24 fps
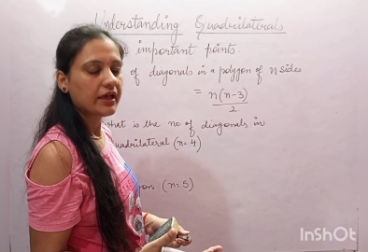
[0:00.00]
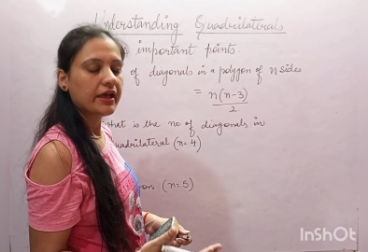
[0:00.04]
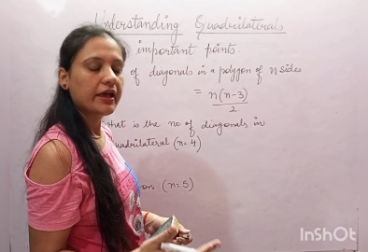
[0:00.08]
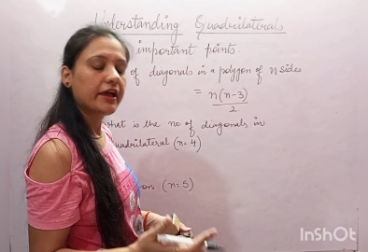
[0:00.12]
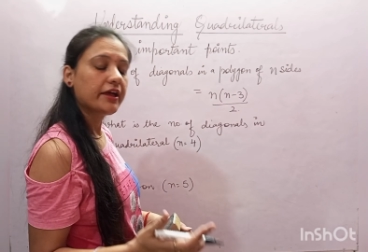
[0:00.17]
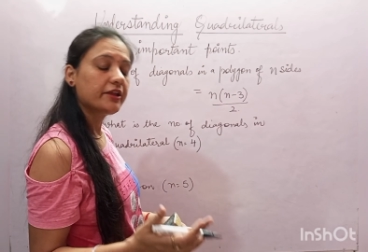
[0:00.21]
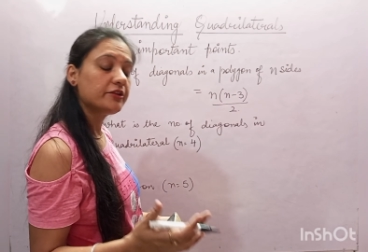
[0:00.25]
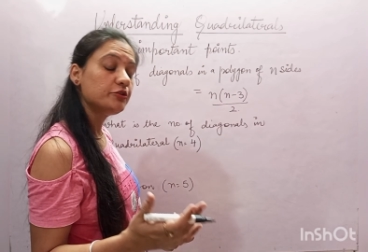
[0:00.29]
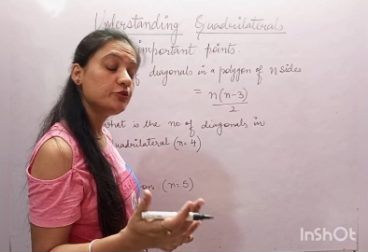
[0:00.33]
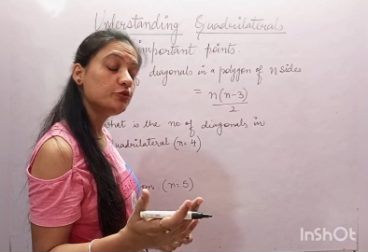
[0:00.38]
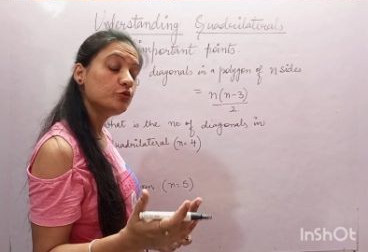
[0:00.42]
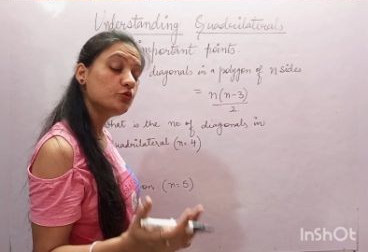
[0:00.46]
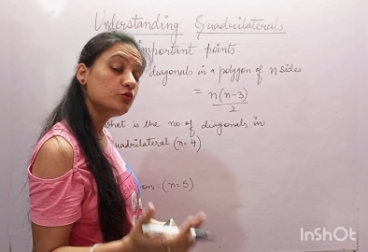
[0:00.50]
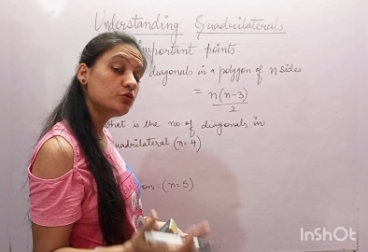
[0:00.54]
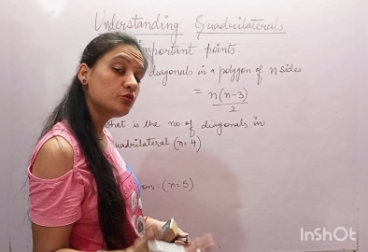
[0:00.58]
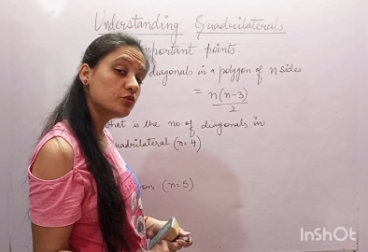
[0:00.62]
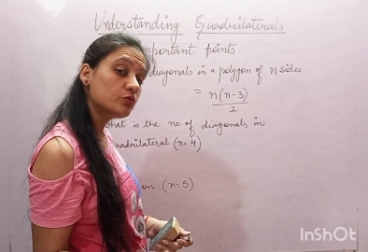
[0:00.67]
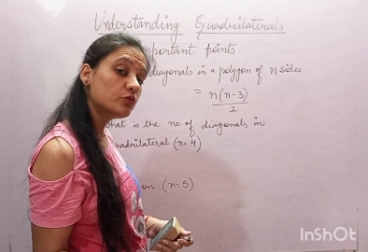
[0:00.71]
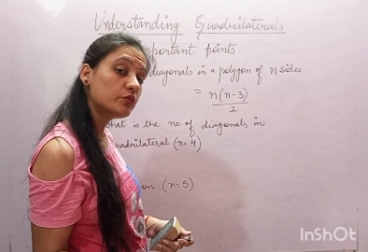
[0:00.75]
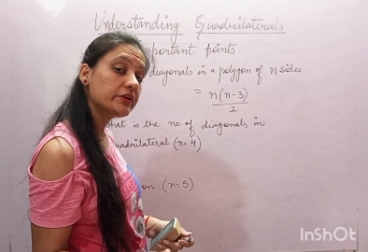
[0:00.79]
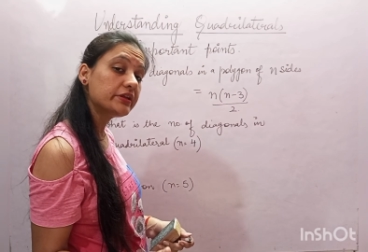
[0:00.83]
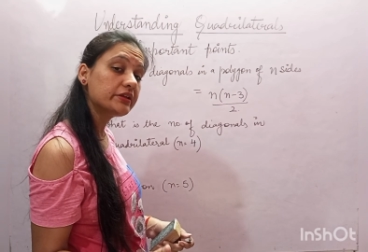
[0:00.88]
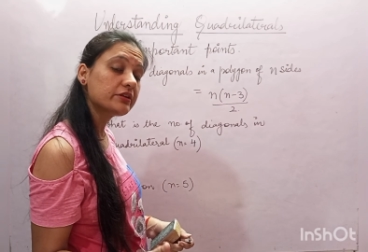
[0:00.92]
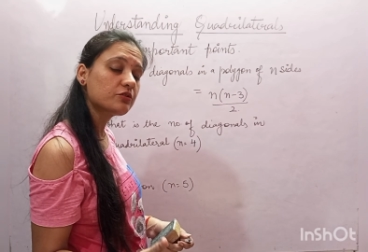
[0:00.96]
And you
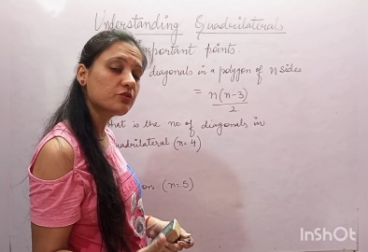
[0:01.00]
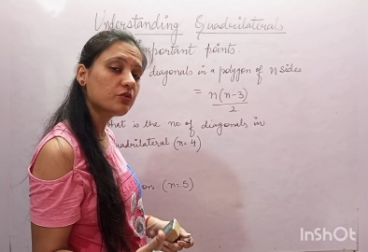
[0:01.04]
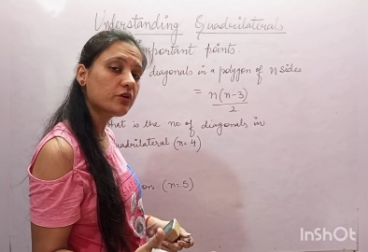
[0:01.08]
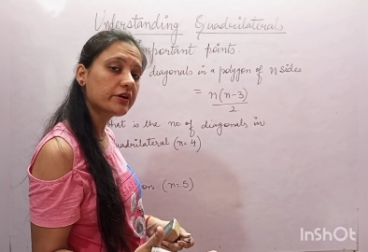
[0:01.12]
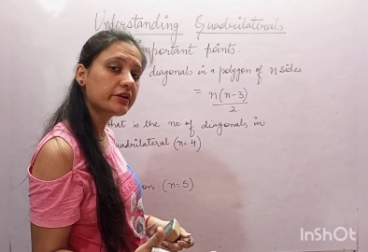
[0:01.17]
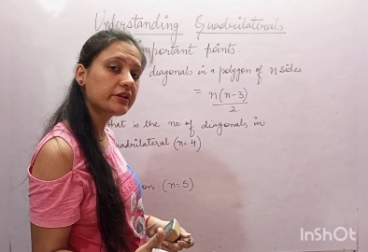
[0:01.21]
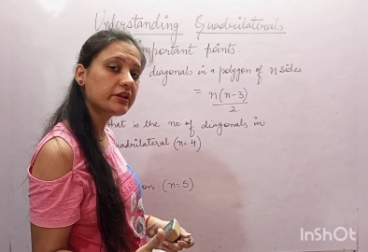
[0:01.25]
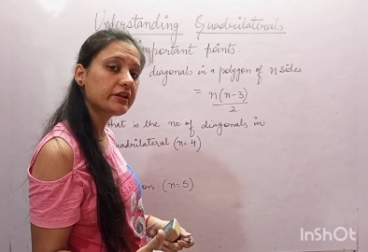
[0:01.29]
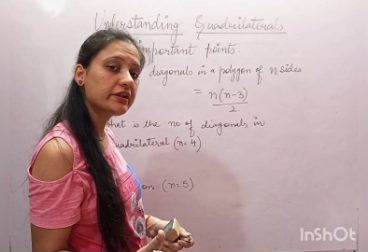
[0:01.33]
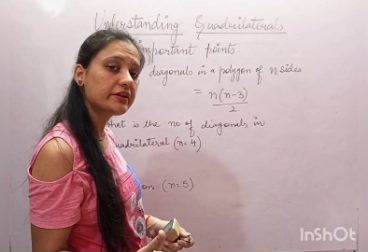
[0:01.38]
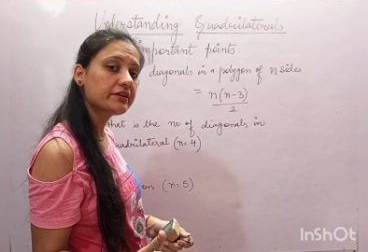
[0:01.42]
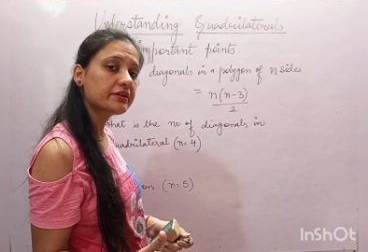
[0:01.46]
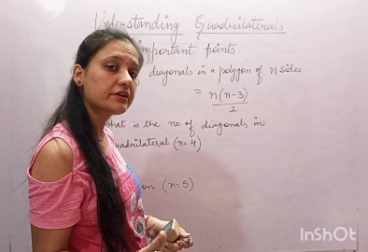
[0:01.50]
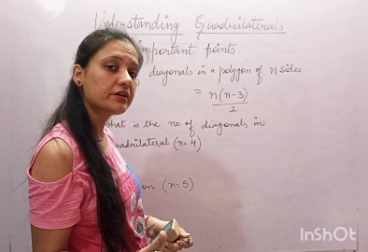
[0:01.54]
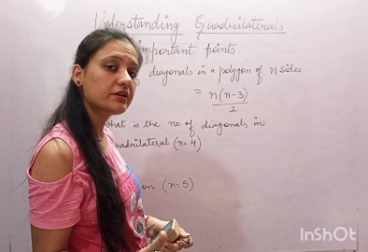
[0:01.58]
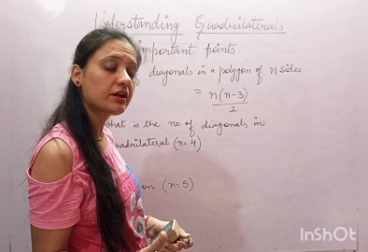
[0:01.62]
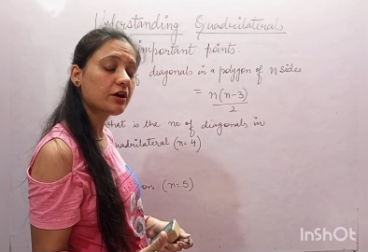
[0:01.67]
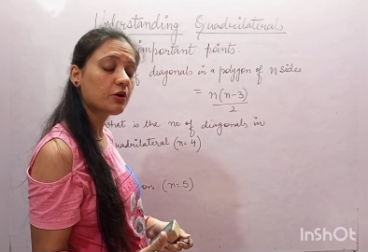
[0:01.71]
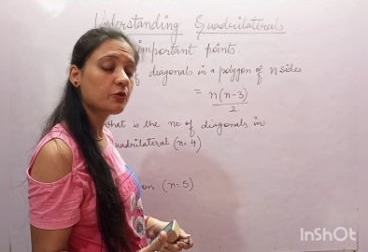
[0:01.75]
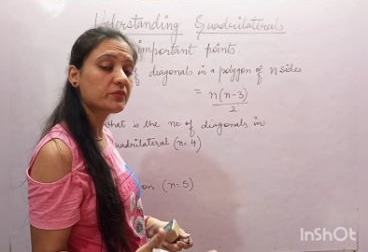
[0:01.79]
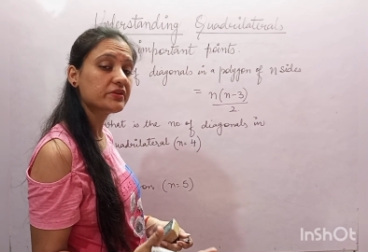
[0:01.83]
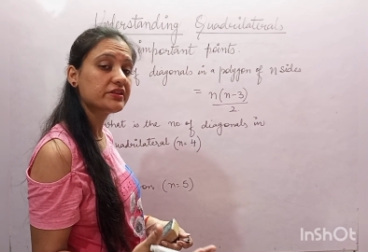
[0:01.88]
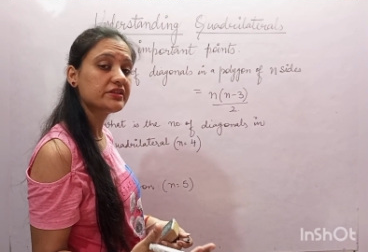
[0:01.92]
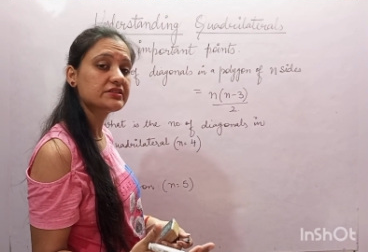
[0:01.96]
know in quadrilateral
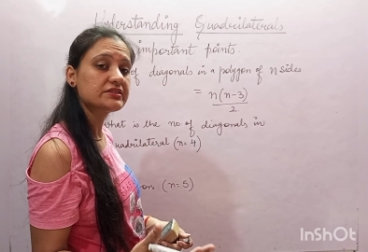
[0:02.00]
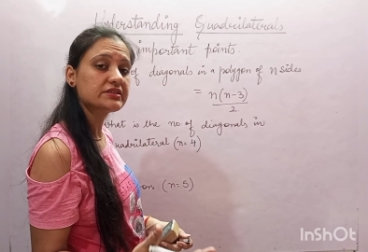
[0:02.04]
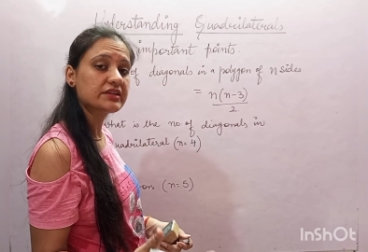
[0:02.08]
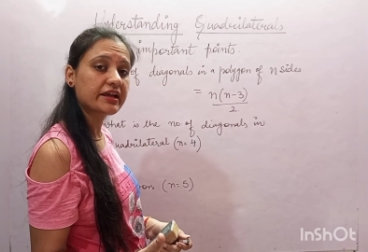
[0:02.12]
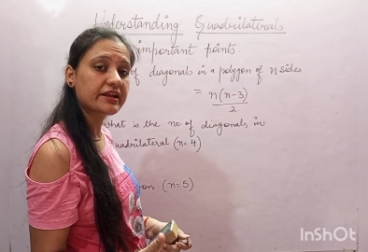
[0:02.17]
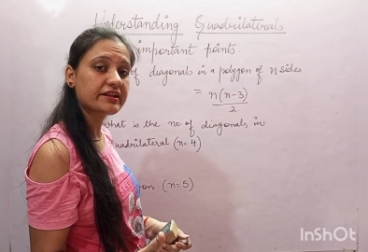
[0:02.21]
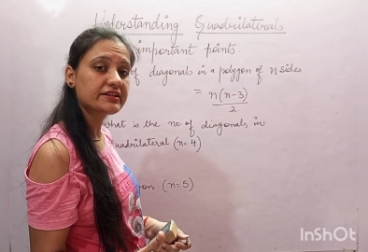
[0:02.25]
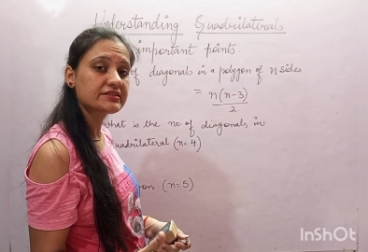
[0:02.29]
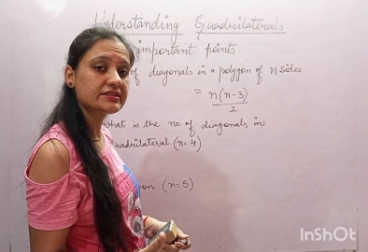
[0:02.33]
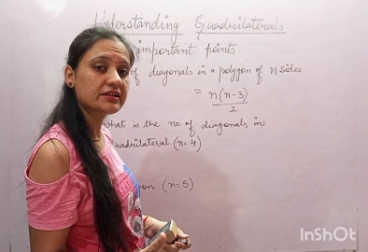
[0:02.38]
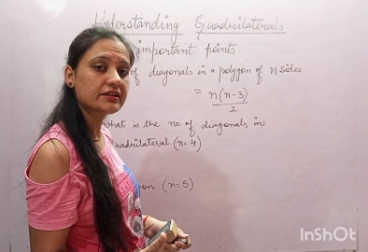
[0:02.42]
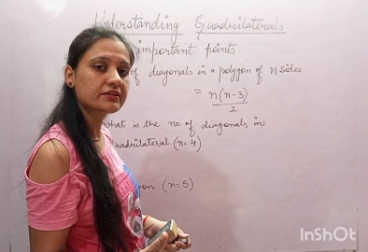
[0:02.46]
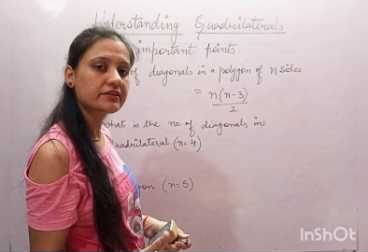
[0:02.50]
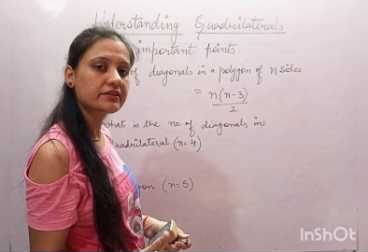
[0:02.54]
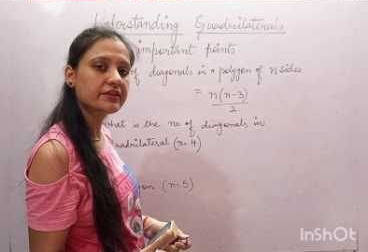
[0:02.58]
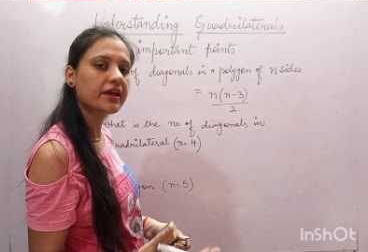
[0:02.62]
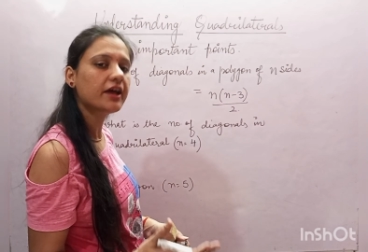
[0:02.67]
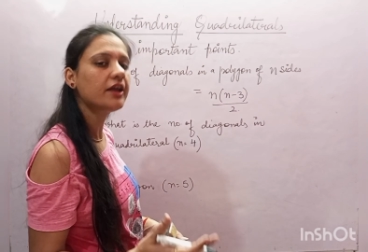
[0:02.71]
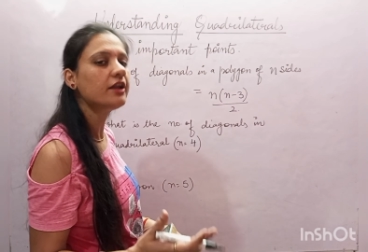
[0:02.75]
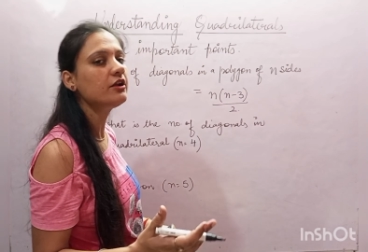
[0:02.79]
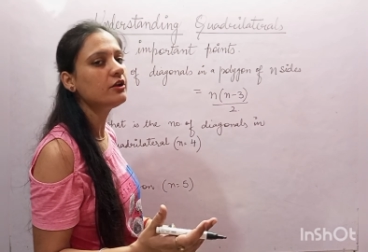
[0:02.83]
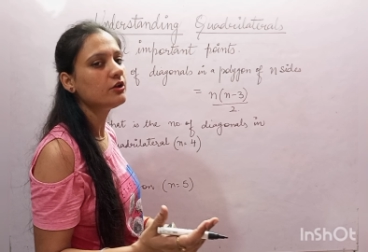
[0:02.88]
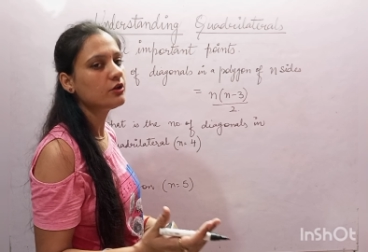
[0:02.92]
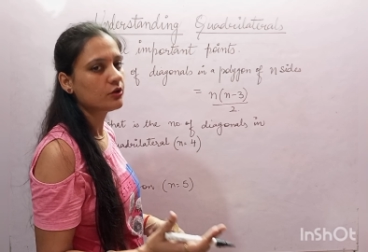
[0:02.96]
how many sides are
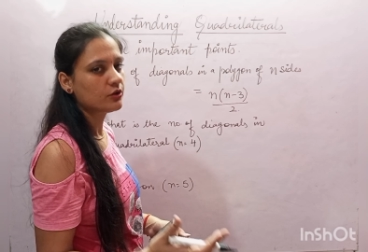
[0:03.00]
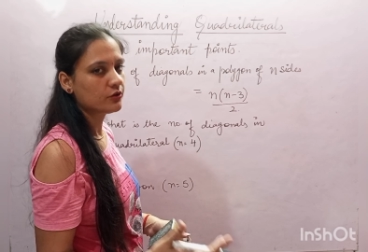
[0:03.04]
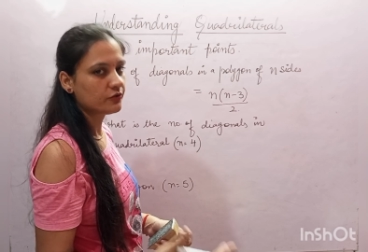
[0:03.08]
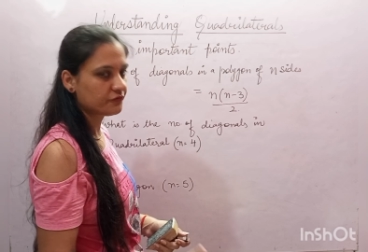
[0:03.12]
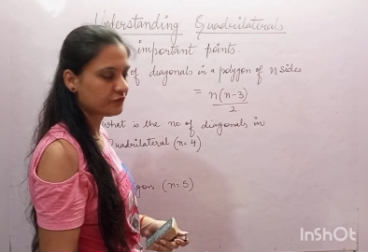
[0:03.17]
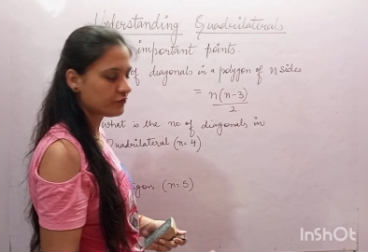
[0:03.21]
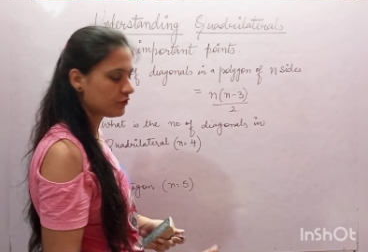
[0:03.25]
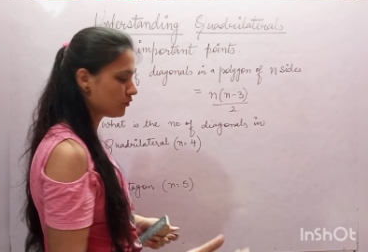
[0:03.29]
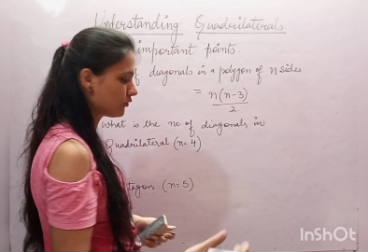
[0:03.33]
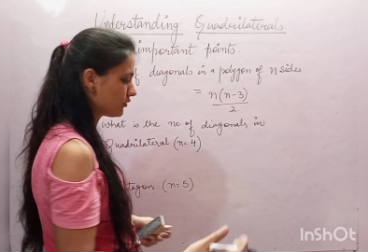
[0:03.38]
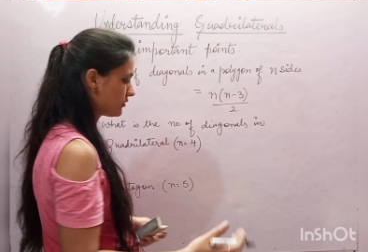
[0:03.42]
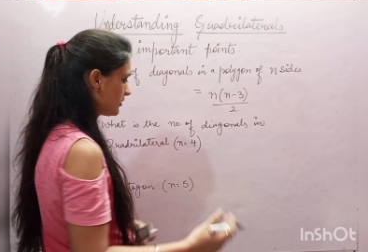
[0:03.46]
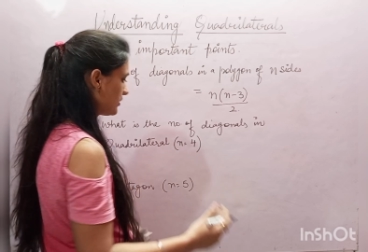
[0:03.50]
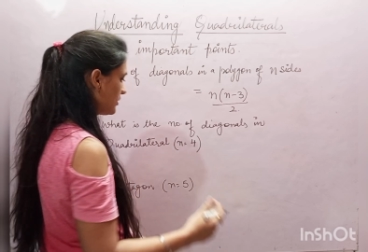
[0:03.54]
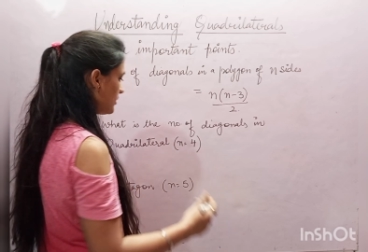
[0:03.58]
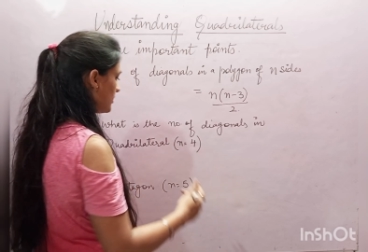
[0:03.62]
there? 4.